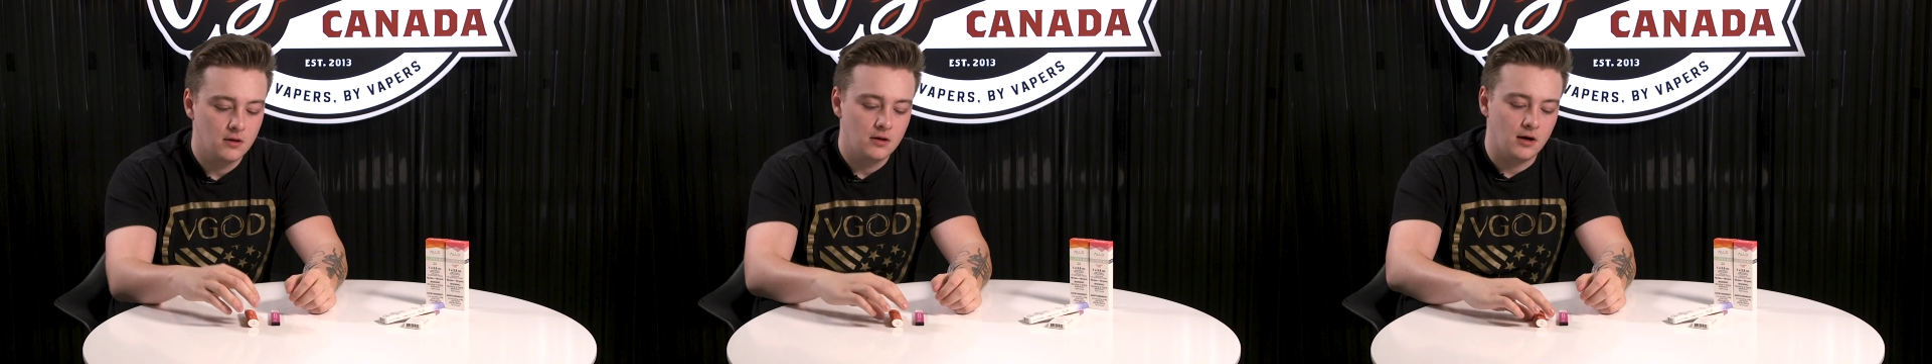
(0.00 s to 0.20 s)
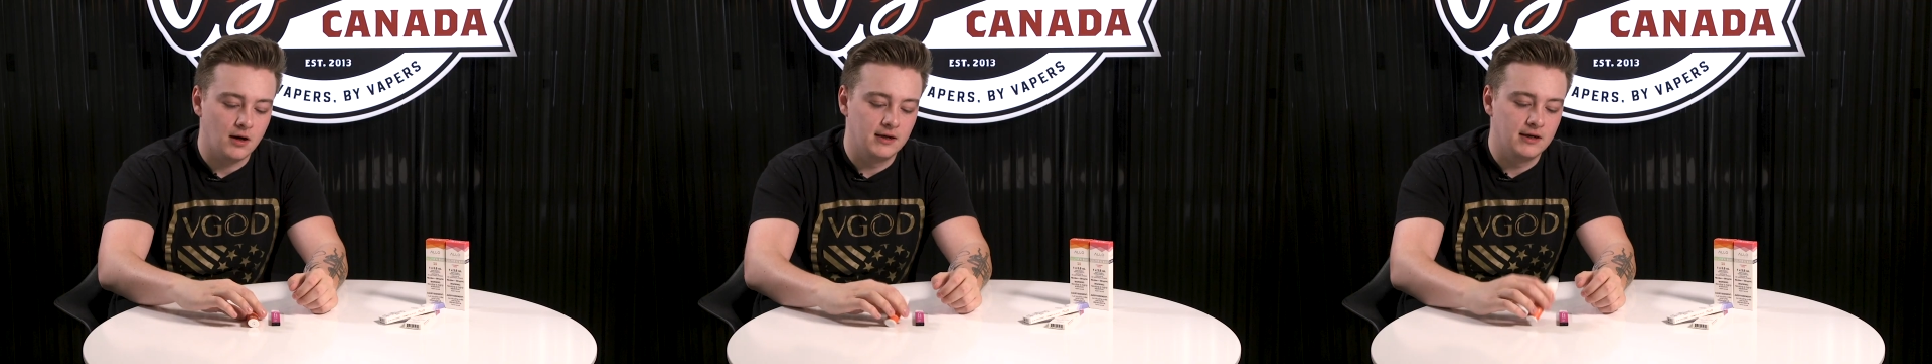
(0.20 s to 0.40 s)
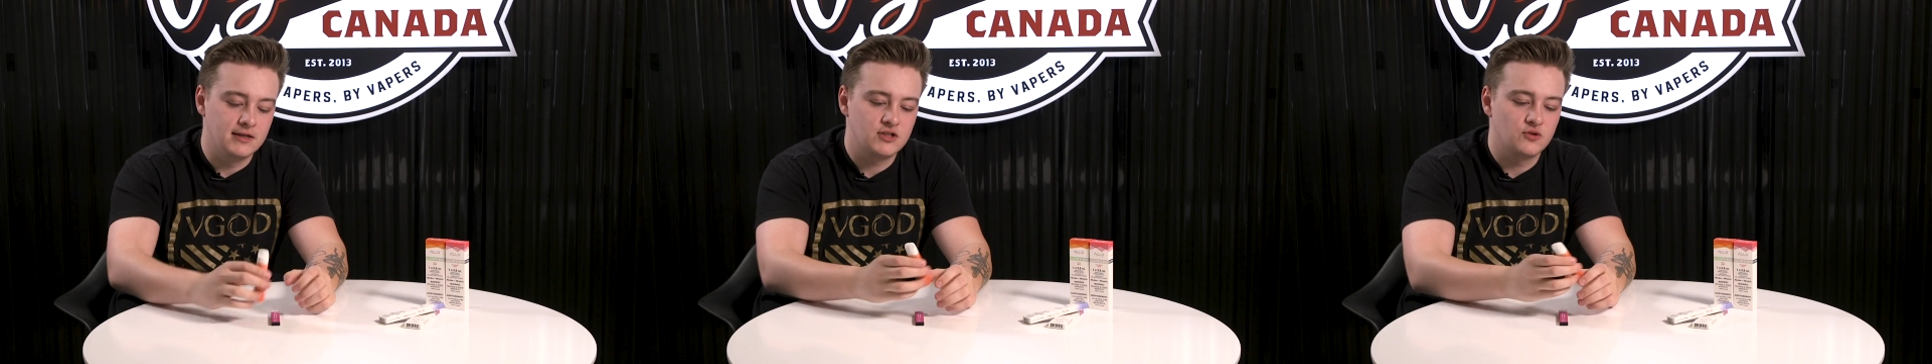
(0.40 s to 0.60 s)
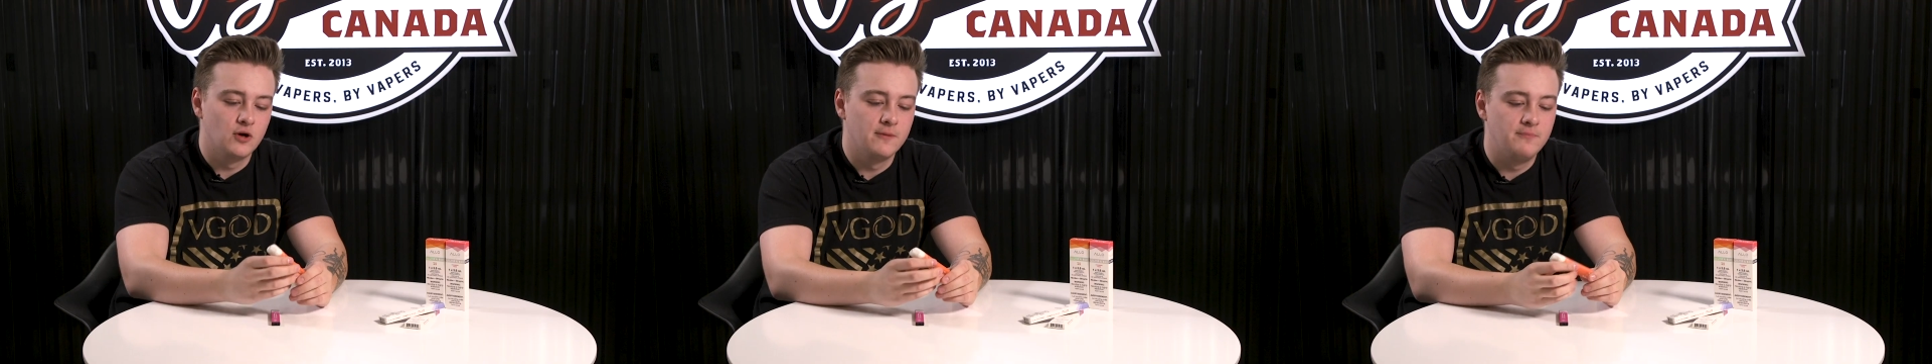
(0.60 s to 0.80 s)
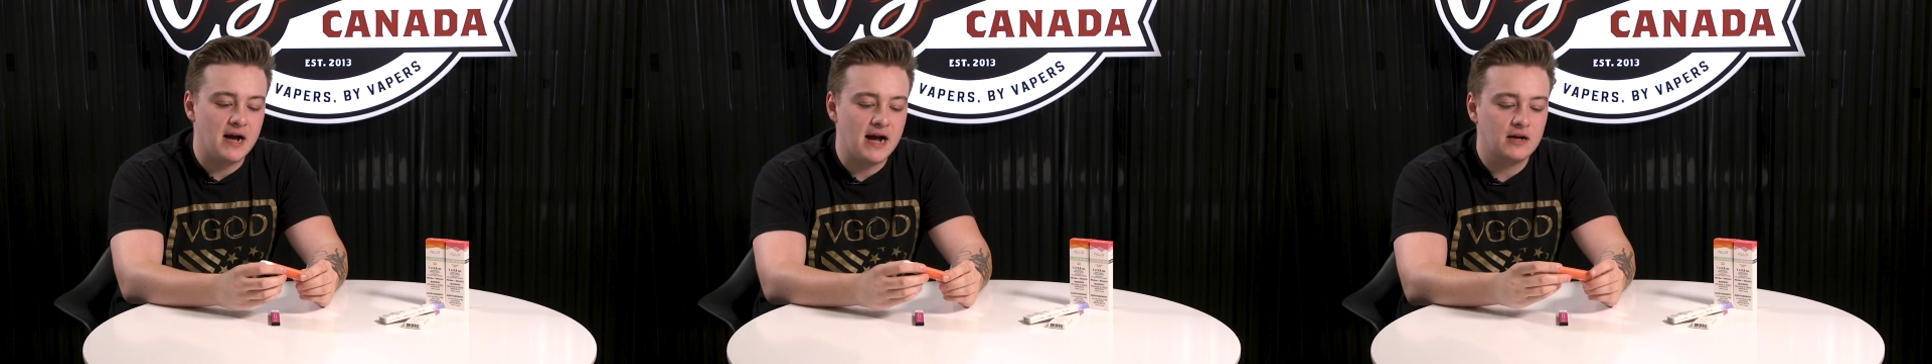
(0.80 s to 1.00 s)
All right, guys, so
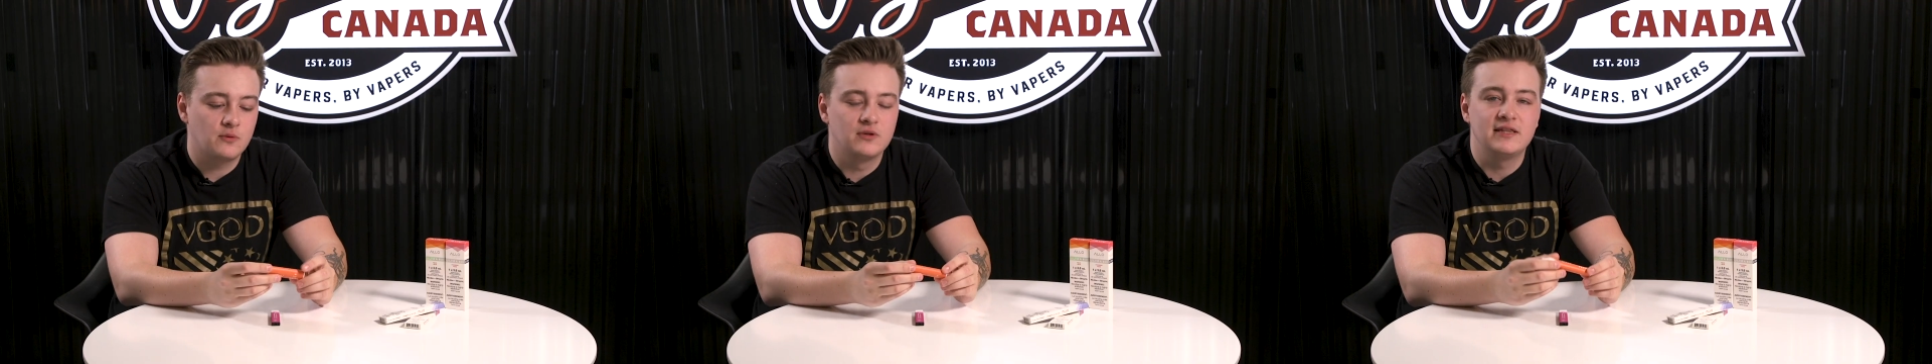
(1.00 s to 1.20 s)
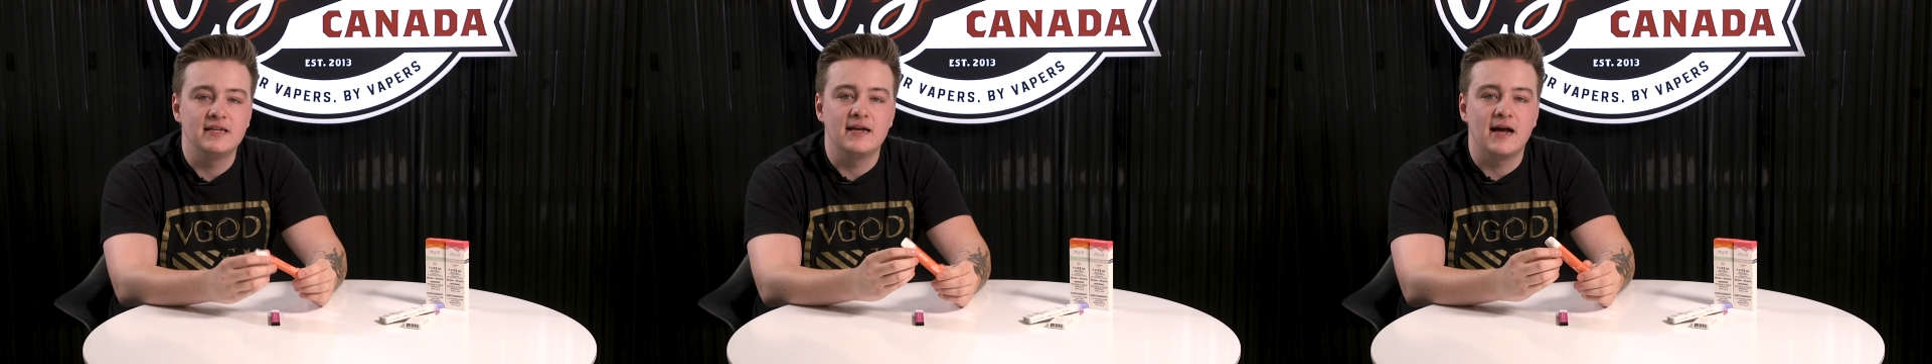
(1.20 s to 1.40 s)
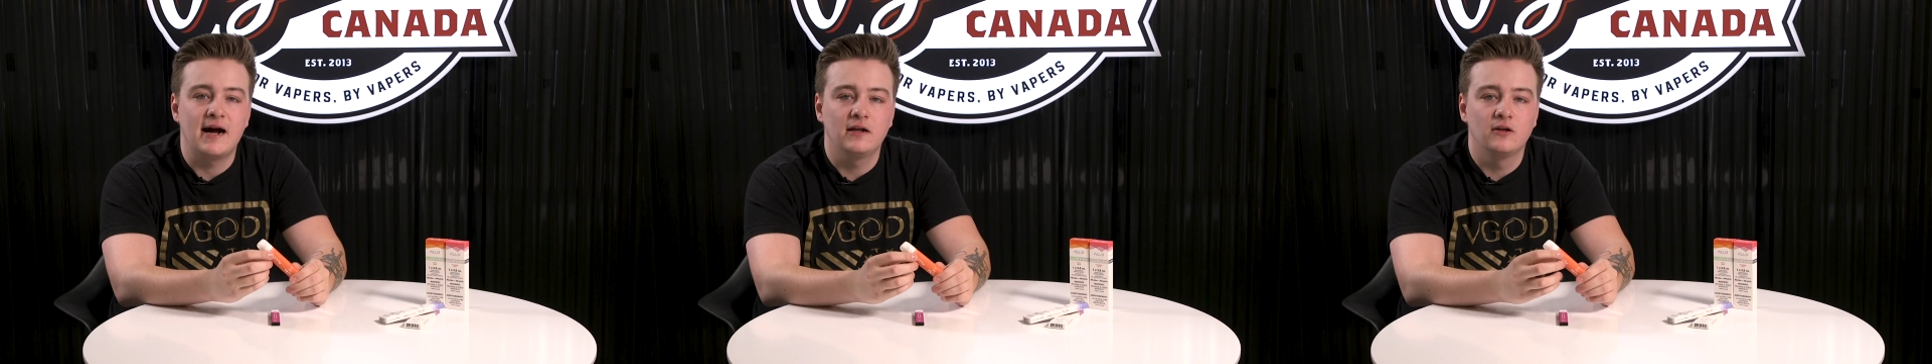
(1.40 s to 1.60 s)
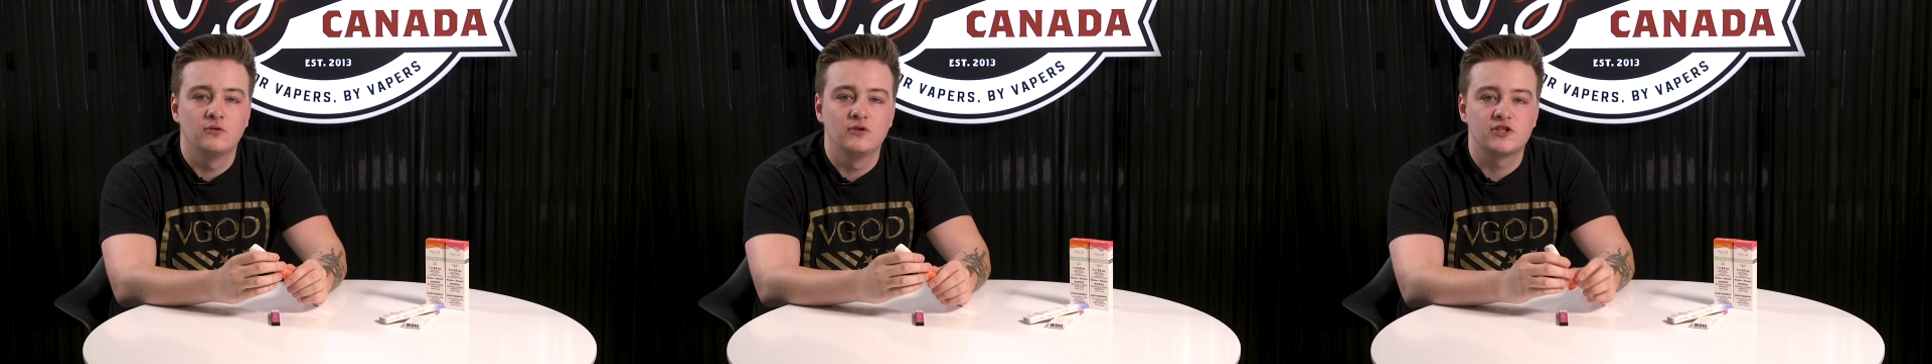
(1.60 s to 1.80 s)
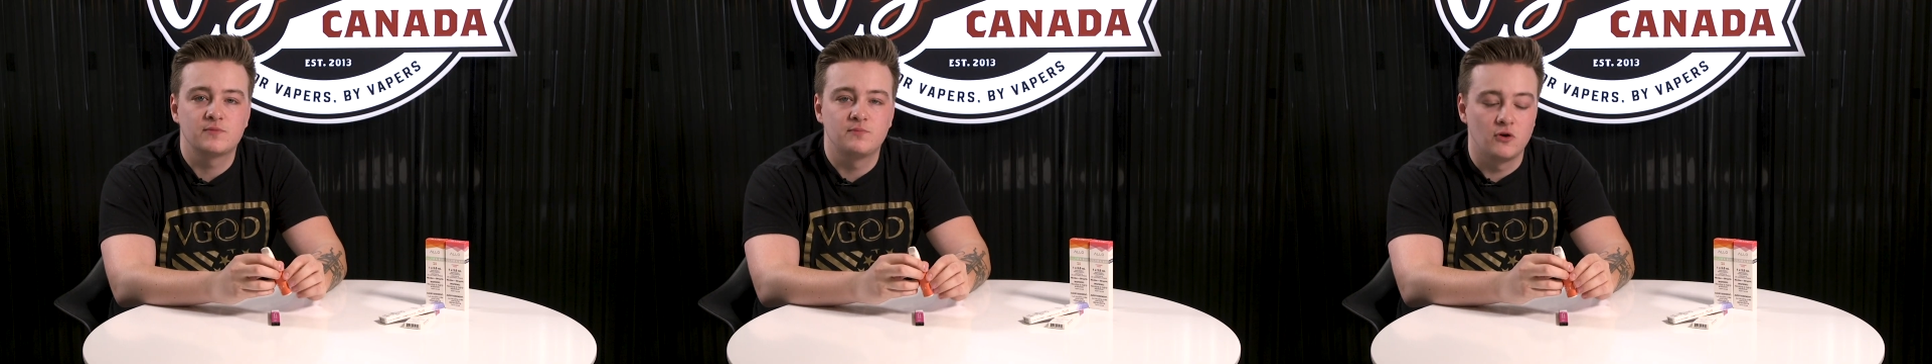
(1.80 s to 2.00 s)
we're back with the Allo
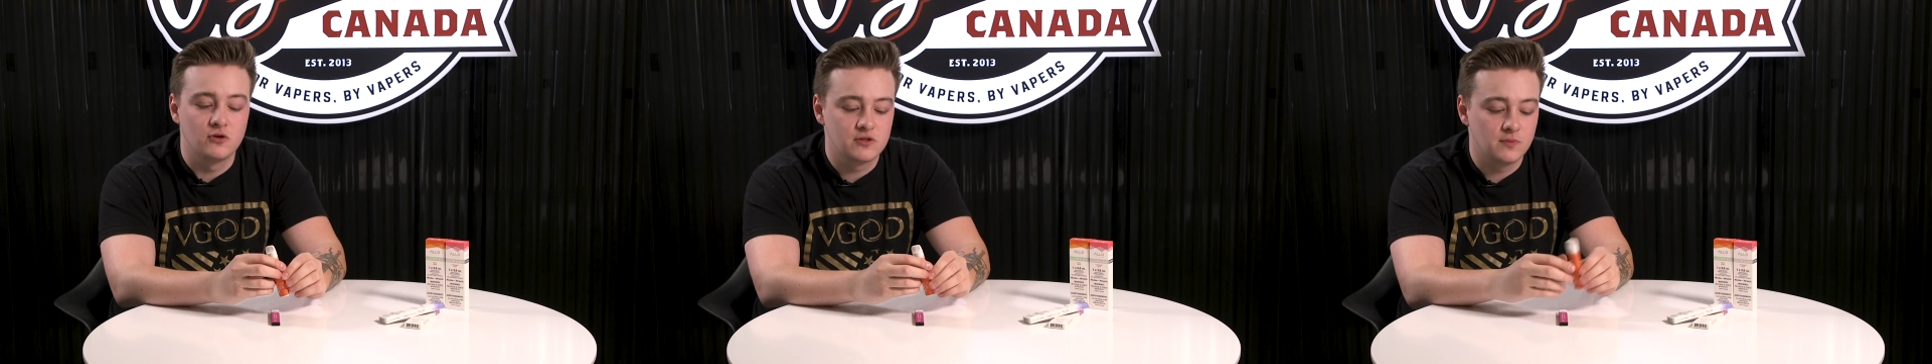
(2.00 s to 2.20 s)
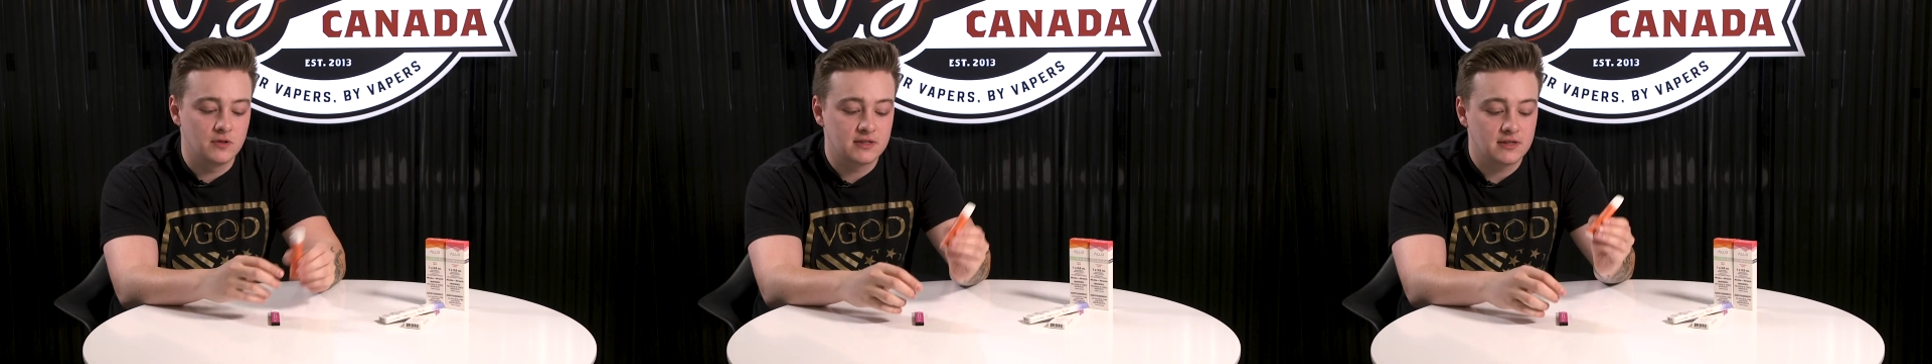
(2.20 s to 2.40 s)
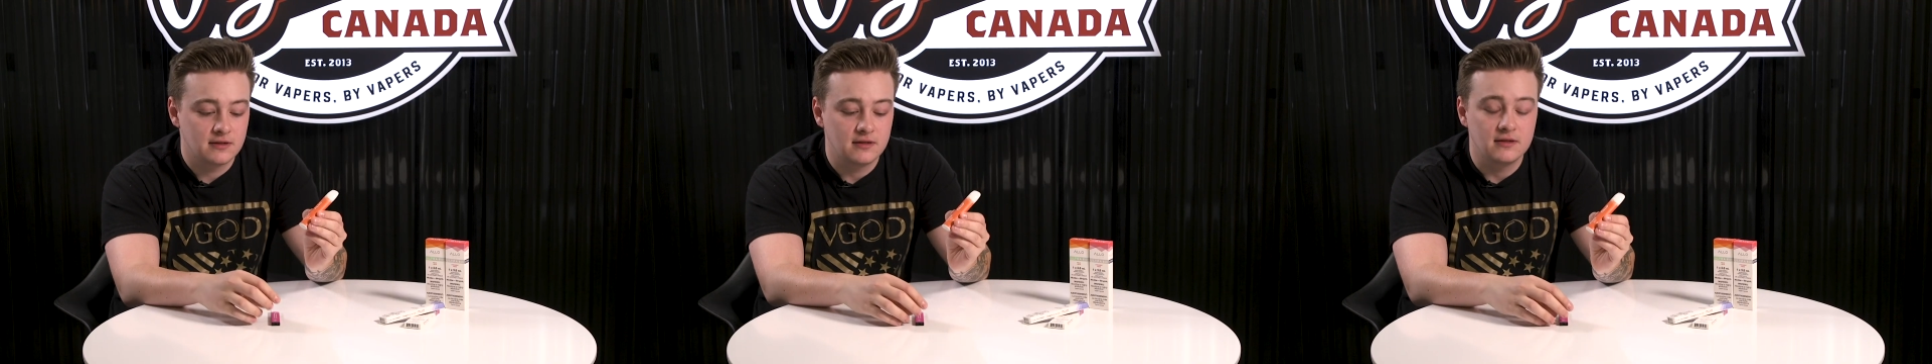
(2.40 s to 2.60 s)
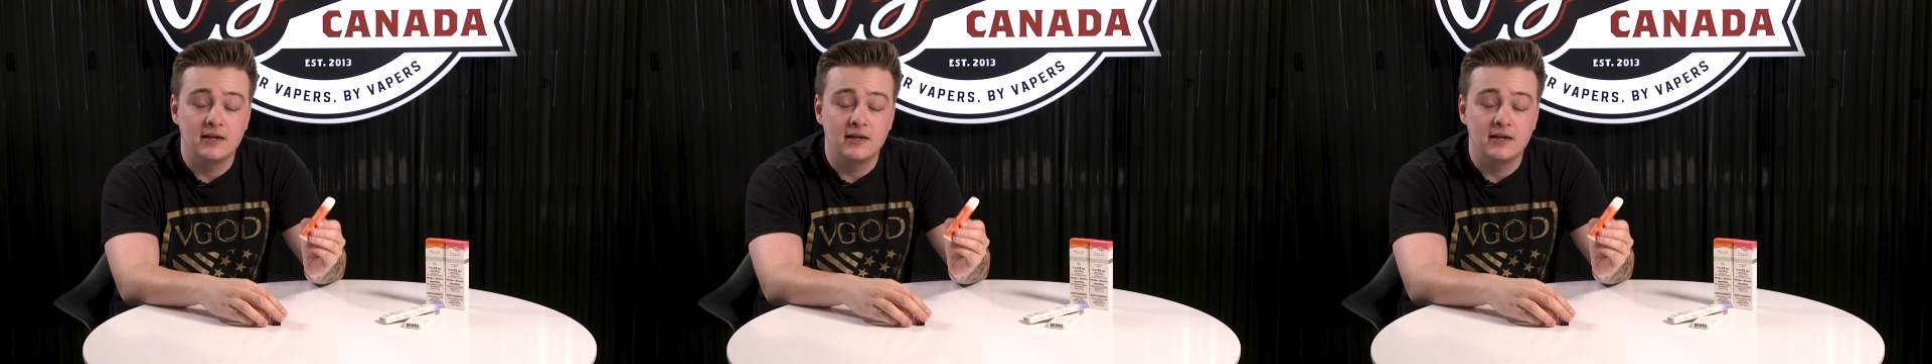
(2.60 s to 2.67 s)
disposables,